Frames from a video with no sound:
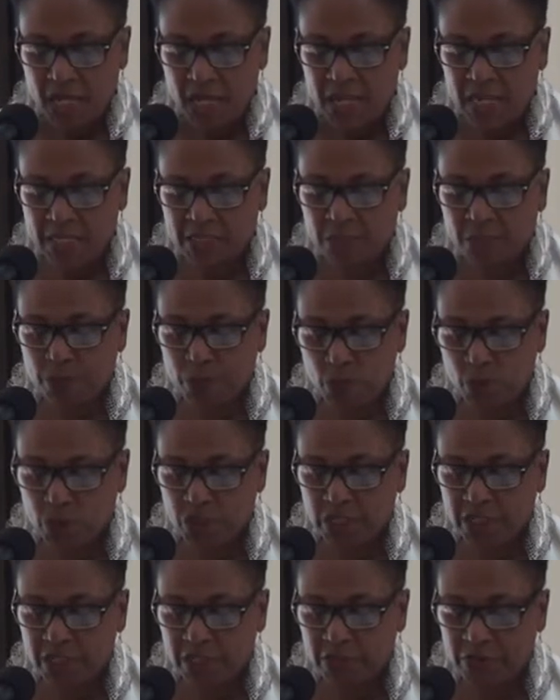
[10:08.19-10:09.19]
He
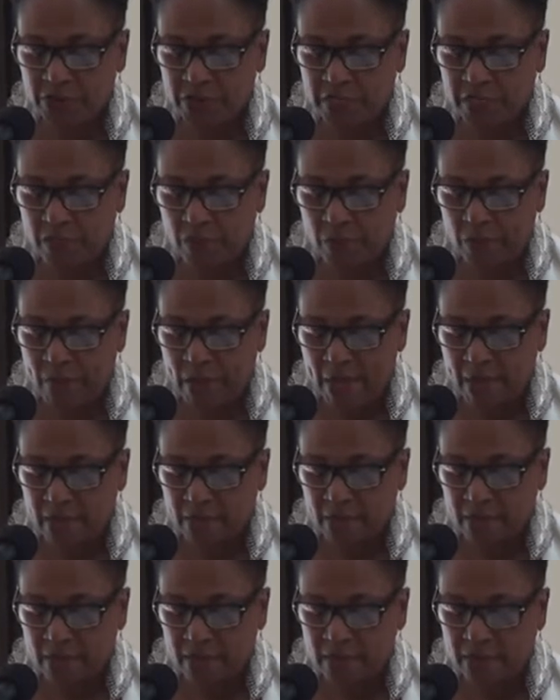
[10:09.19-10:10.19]
spoke clearly
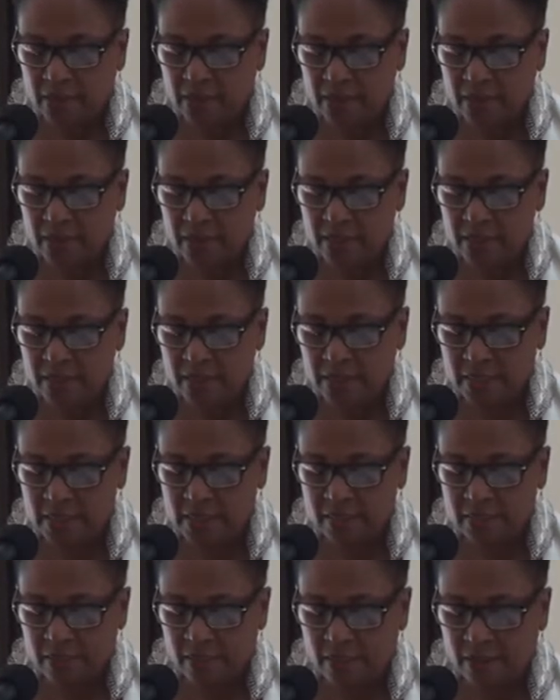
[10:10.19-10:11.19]
about
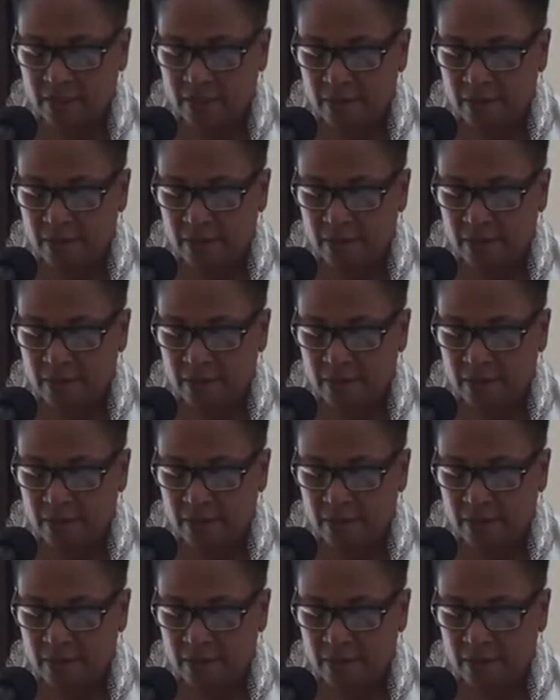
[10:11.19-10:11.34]
this